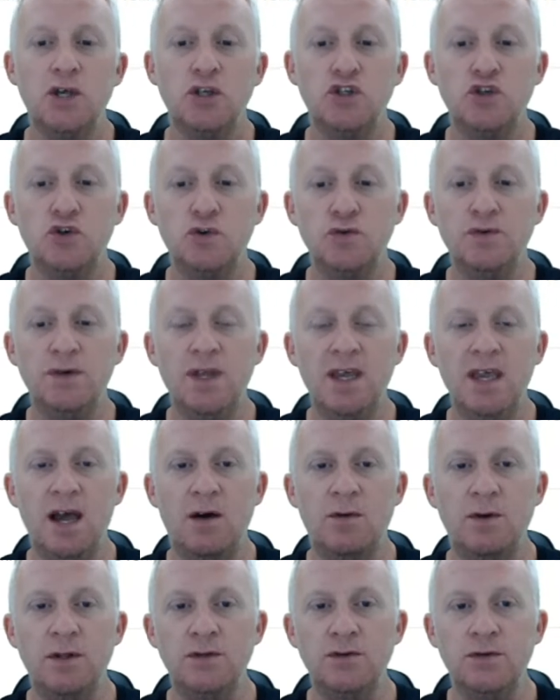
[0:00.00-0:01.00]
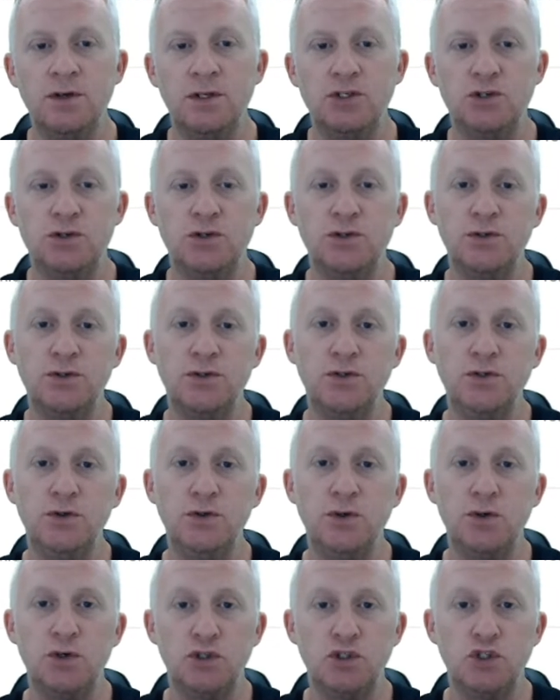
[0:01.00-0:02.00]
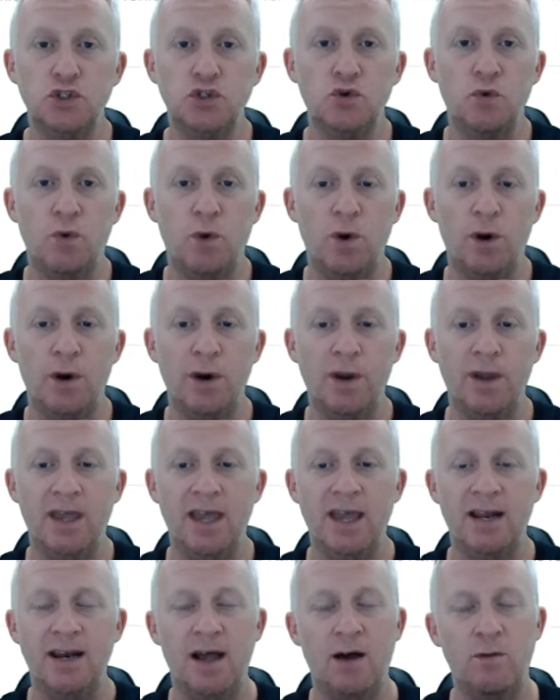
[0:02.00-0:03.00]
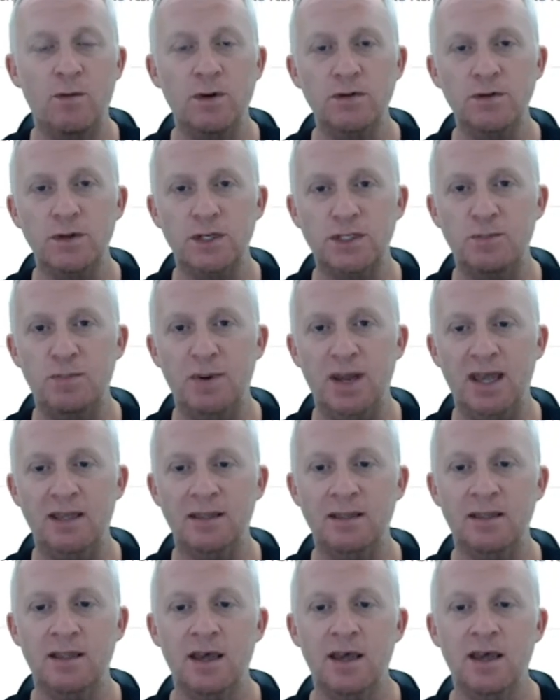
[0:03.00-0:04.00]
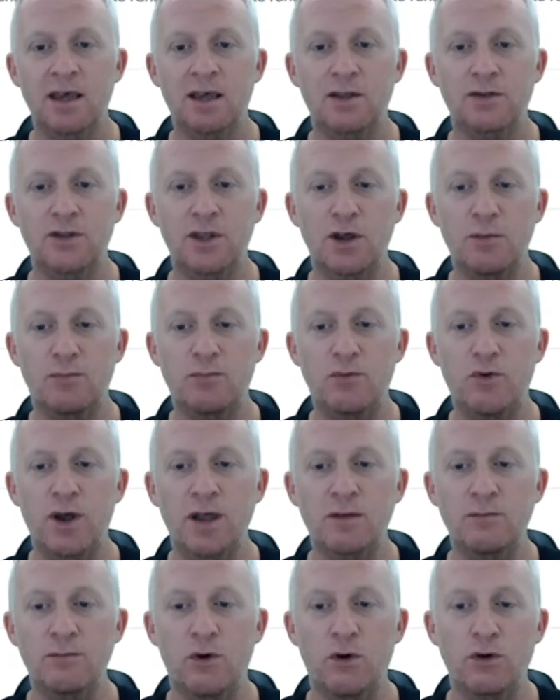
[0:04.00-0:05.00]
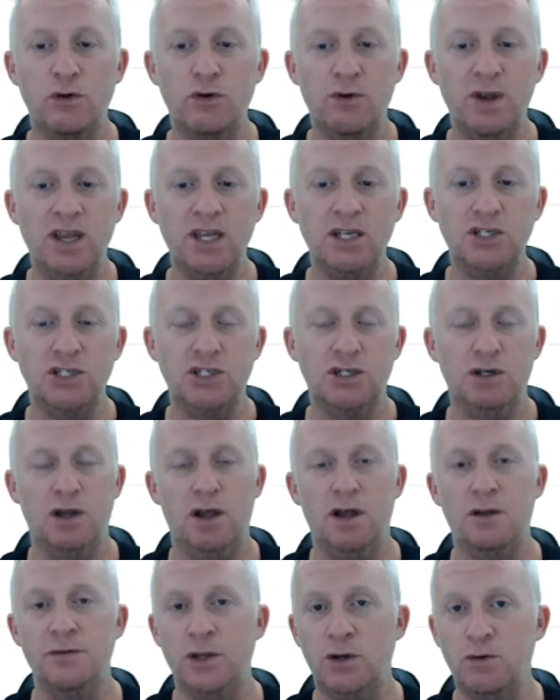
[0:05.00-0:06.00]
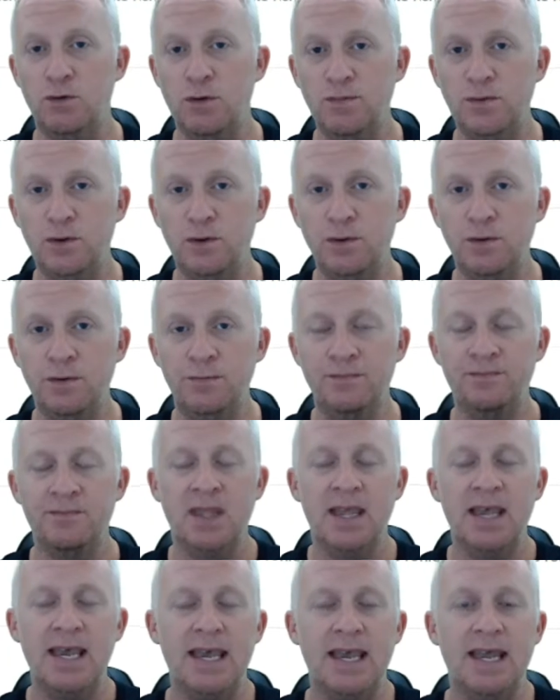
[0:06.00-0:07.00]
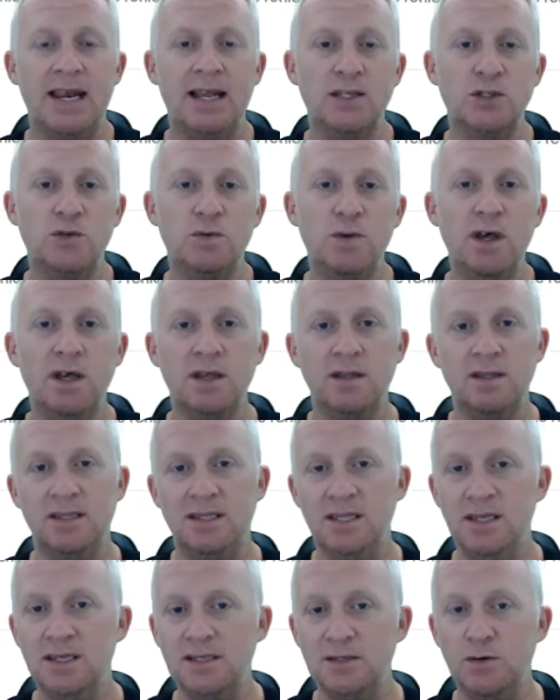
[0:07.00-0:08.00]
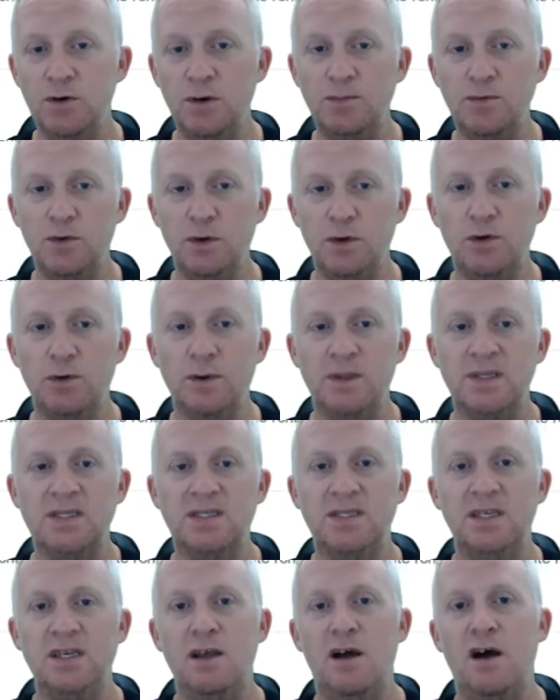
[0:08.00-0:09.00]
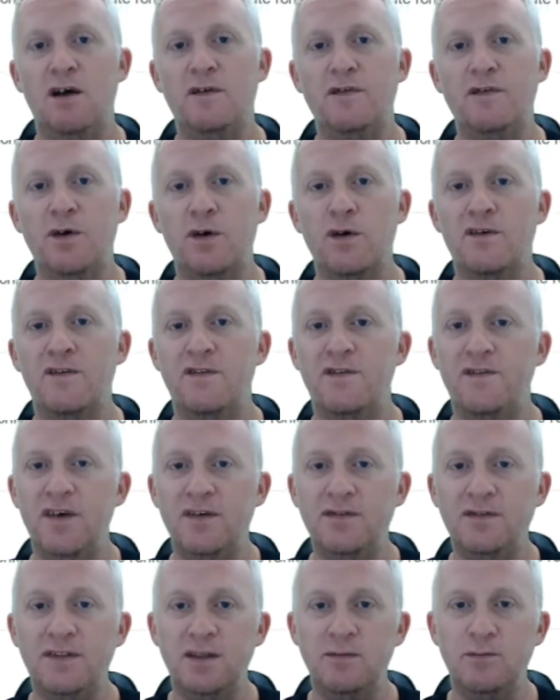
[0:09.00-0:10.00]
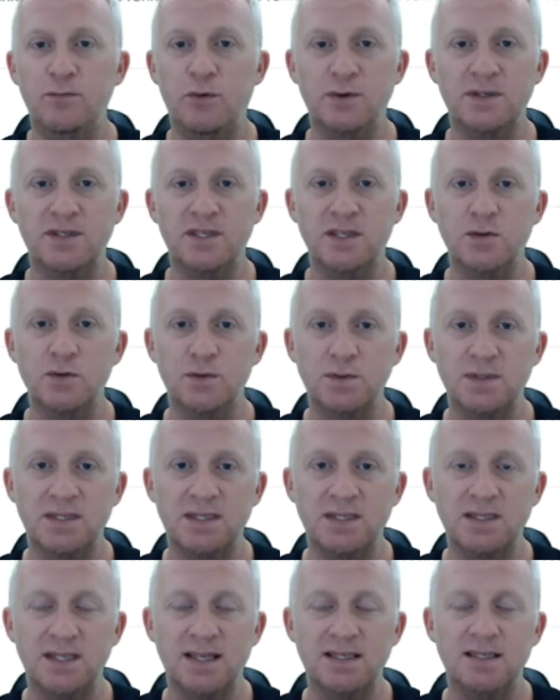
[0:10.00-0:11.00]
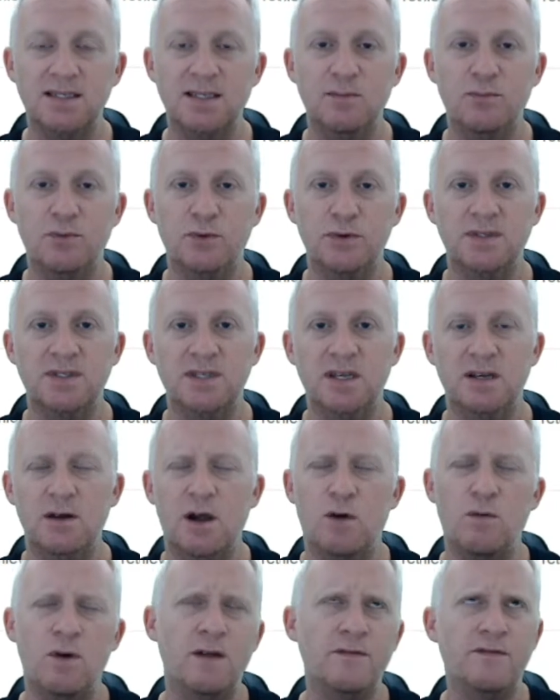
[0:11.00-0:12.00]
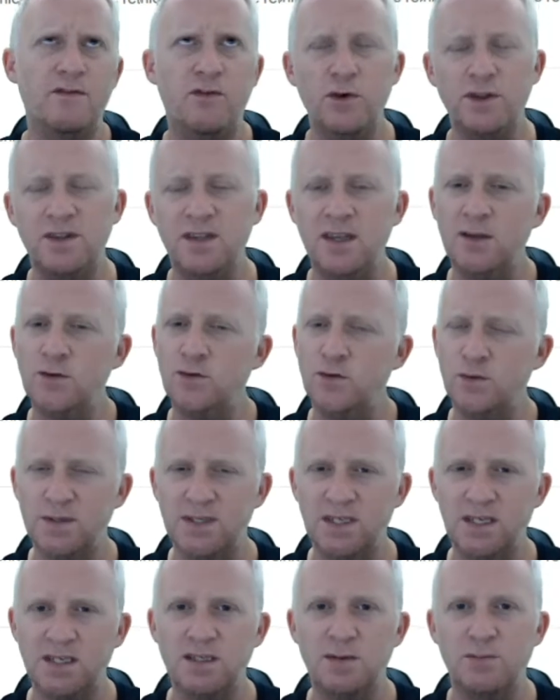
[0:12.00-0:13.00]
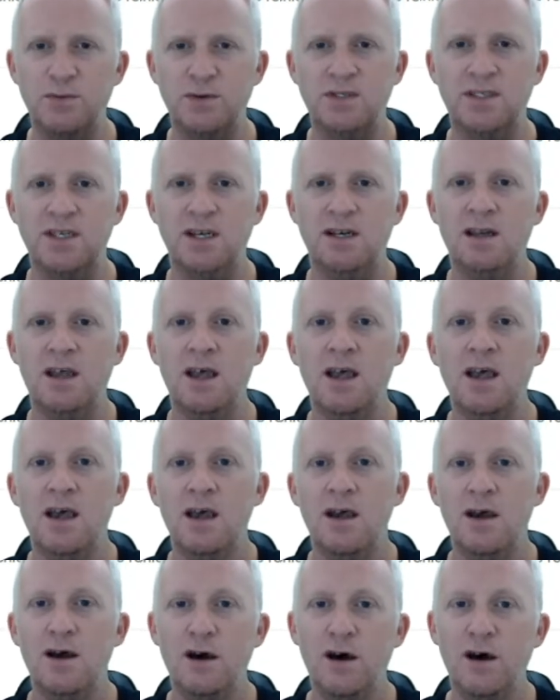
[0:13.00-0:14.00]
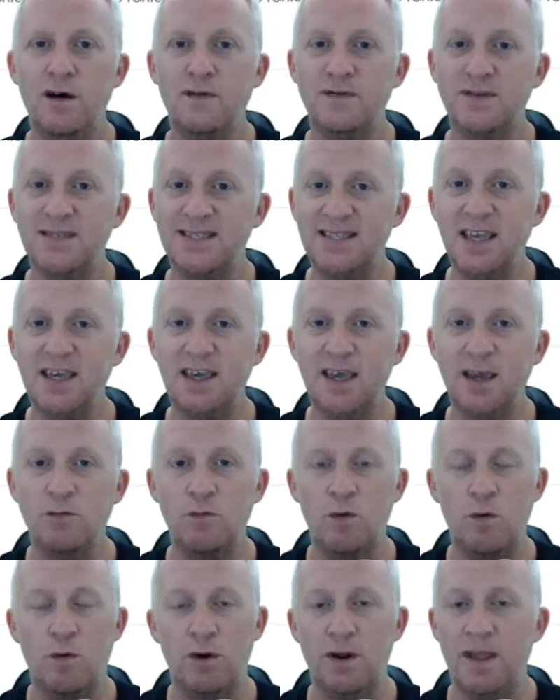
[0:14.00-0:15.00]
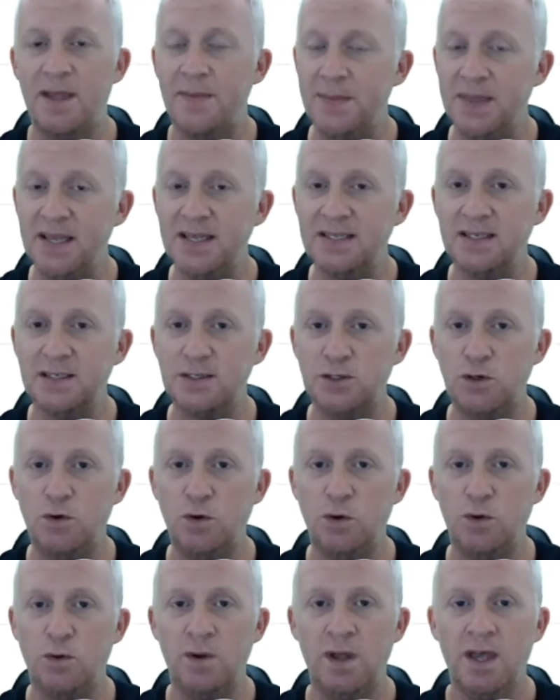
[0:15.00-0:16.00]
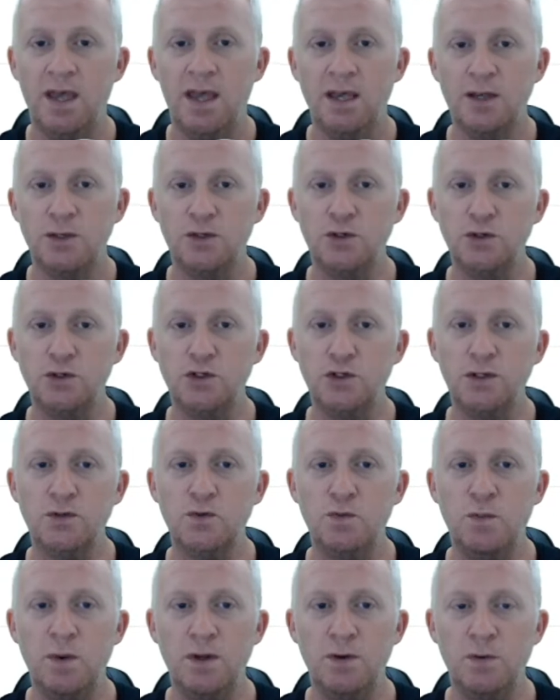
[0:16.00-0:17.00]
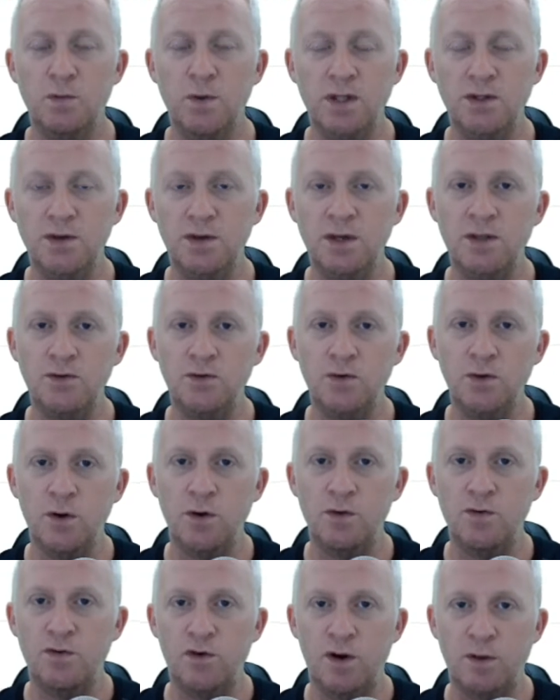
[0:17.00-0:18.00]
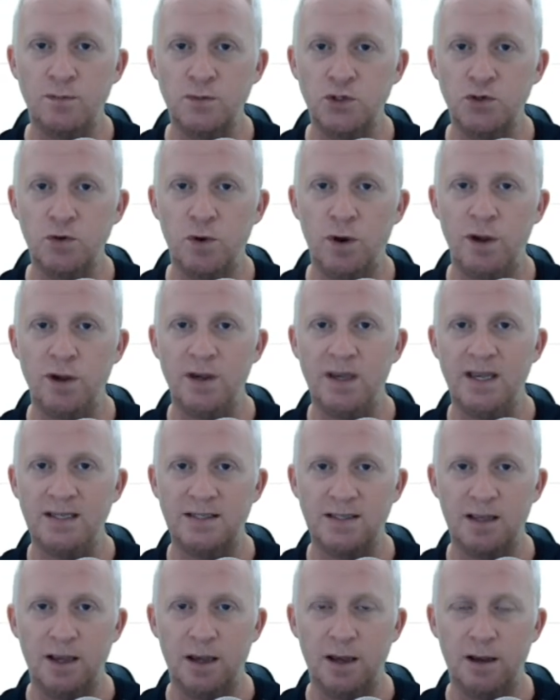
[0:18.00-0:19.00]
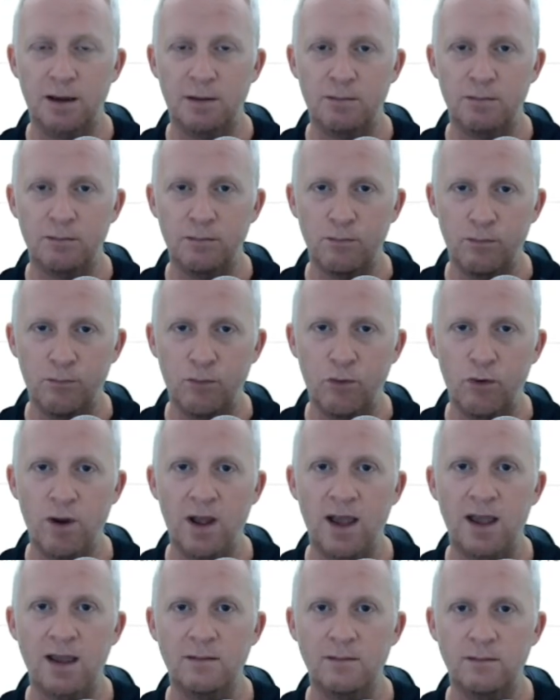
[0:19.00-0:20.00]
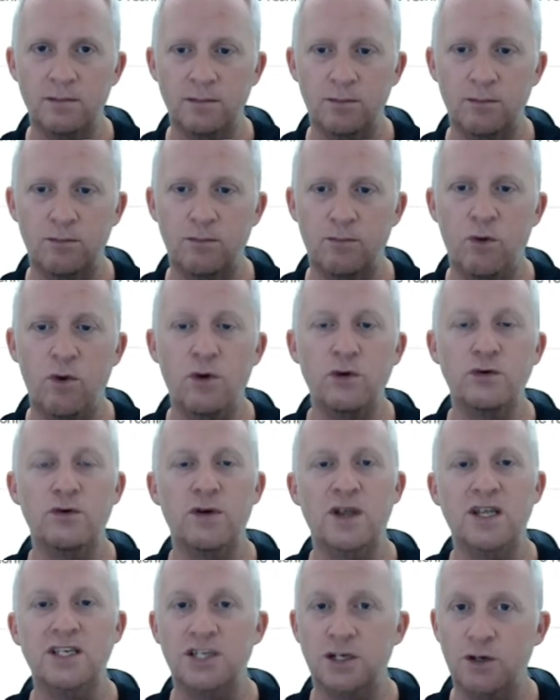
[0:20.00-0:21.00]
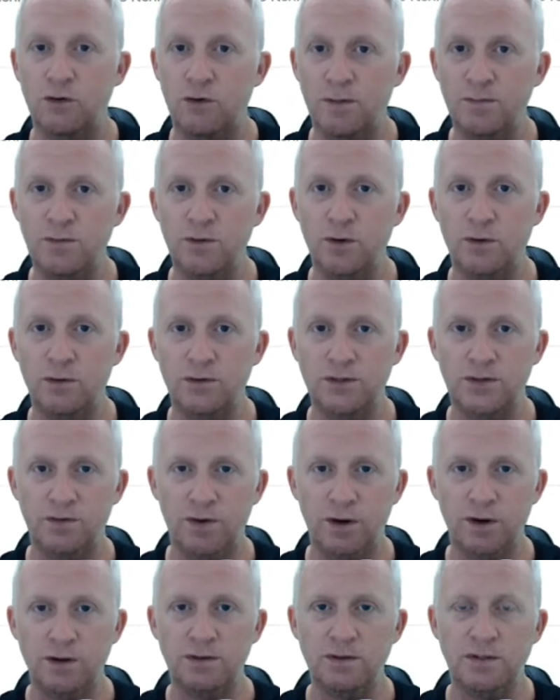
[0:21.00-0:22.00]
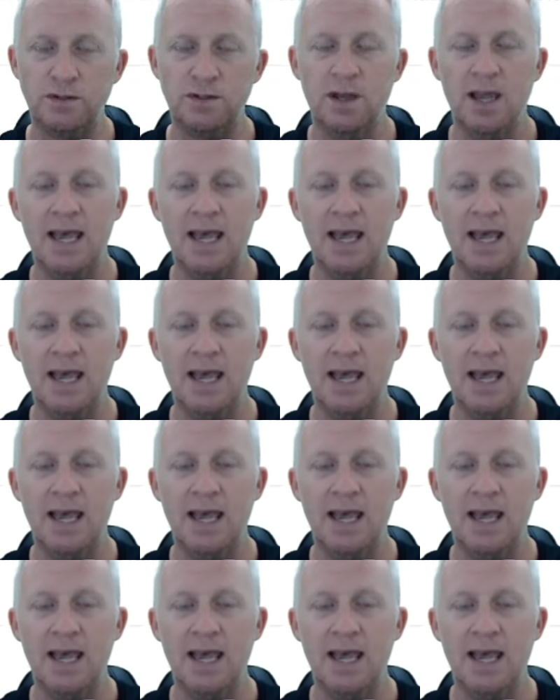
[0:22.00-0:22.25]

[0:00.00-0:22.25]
So today I want to introduce you to Troy, and I want to explain the prime brokerage on the crypto, and as well this cryptocurrency offer fifteen percent to sixteen percent, around fourteen to sixty percent of staking reward, and this is cool. So just what, what you need to know from Troy is a prime brokerage in crypto spheres